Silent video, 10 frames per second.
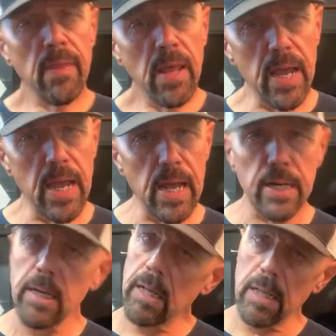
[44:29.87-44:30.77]

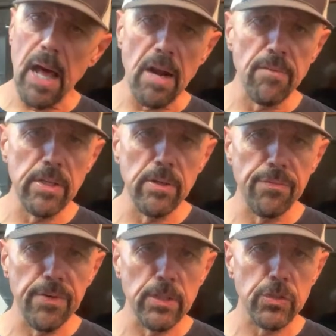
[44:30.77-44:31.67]
and a lot of other
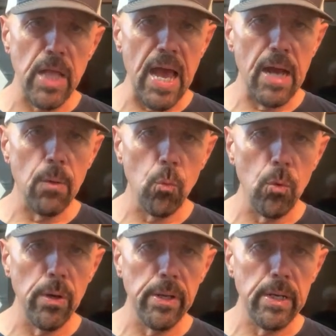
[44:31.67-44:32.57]
fish. That
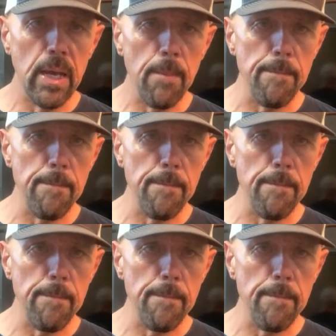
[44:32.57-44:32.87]
would